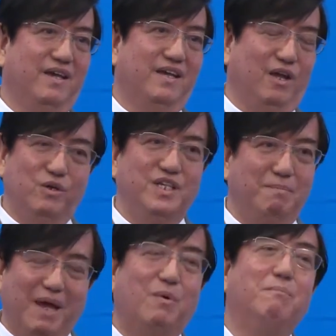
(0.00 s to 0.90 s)
Cannot say
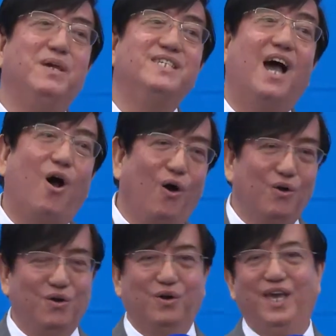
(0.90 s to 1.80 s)
buy one piece, huh?
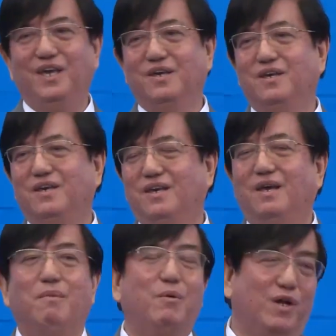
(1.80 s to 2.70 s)
Okay?
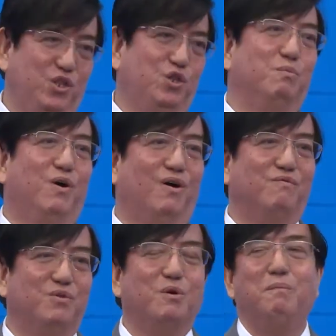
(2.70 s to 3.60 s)
Buy one tube of
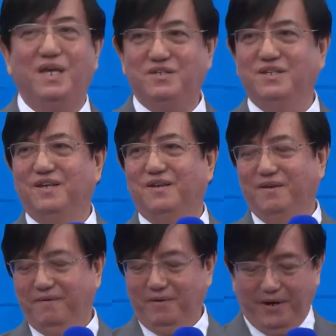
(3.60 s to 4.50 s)
toothpaste,
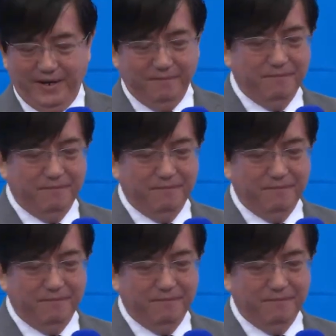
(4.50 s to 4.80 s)
right?